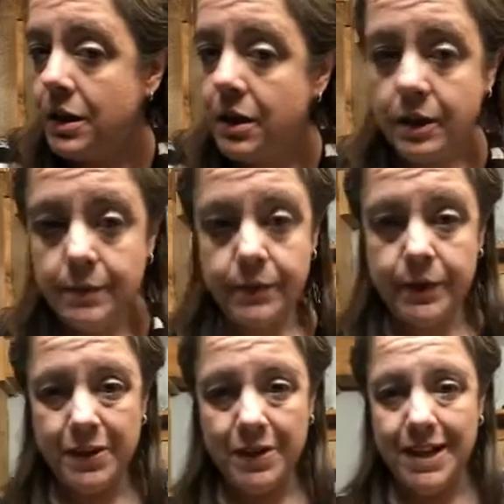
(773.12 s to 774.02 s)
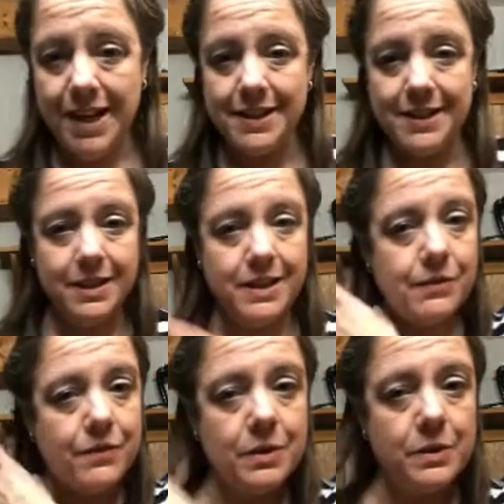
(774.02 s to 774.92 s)
Alright, so you can kind of see the
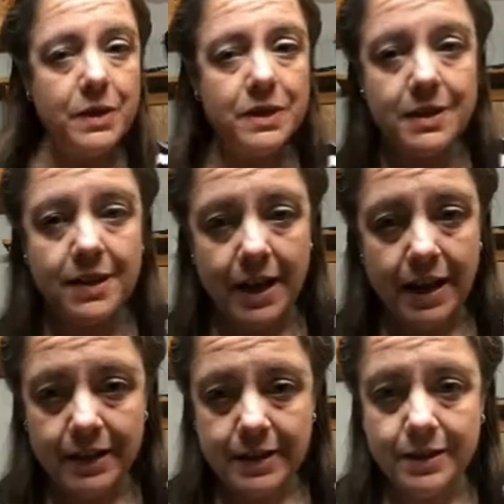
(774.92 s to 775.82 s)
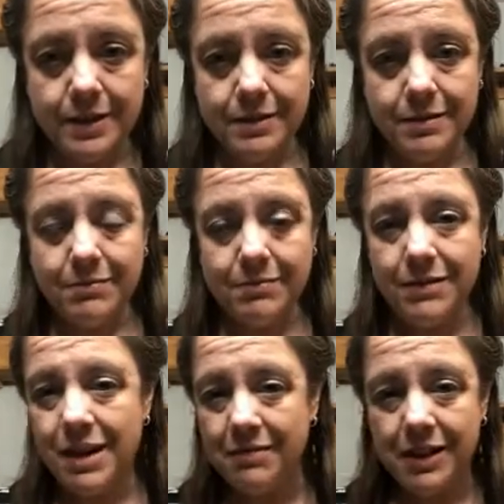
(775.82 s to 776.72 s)
difference between the sides.
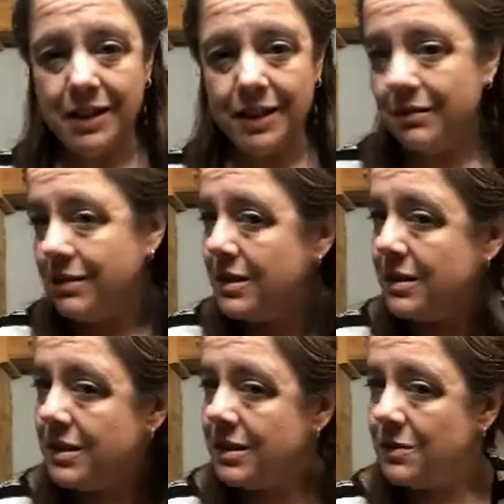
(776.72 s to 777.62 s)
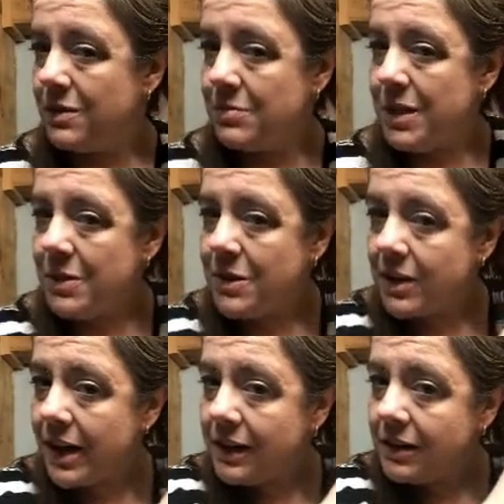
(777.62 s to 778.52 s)
Not really. Well, maybe you
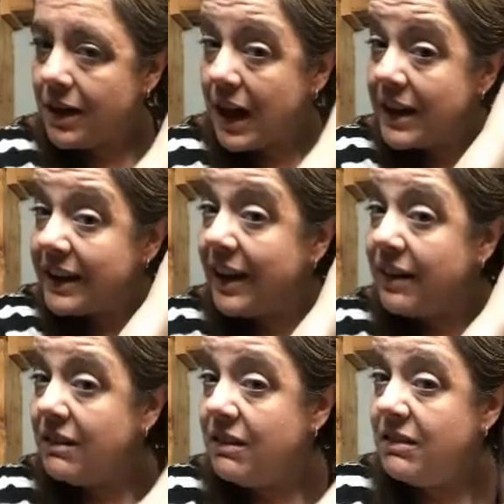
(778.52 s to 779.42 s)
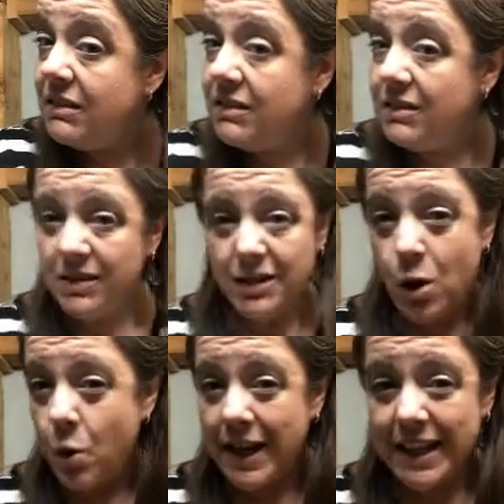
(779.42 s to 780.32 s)
can. I can.
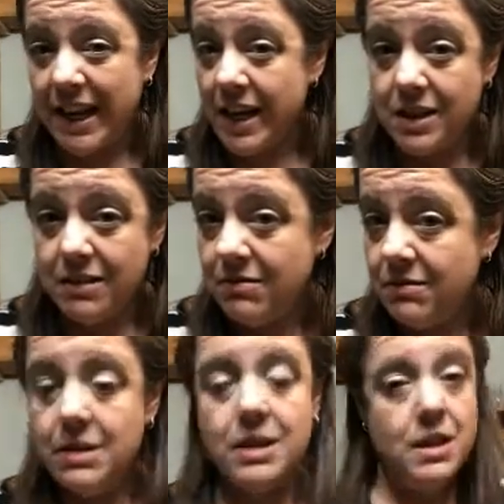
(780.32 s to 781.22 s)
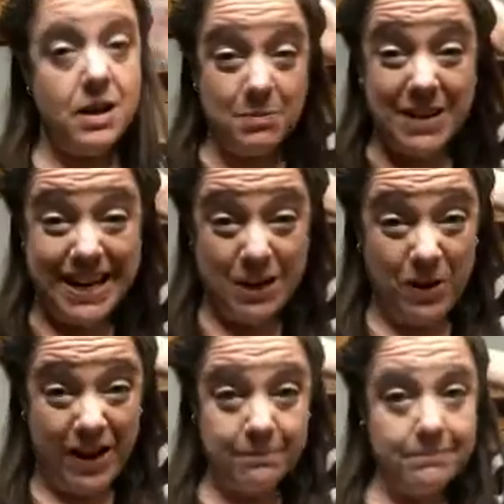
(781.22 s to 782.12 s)
No, I can't. But
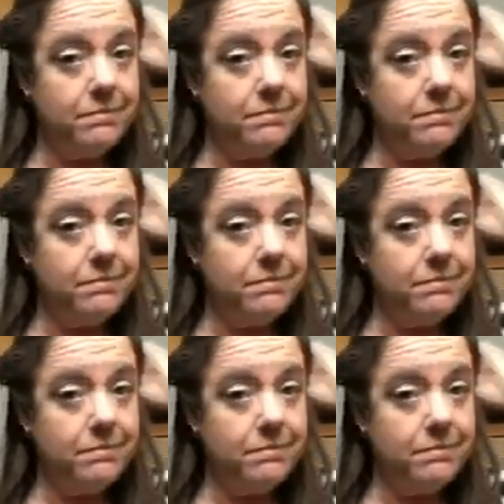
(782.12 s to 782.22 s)
anyway,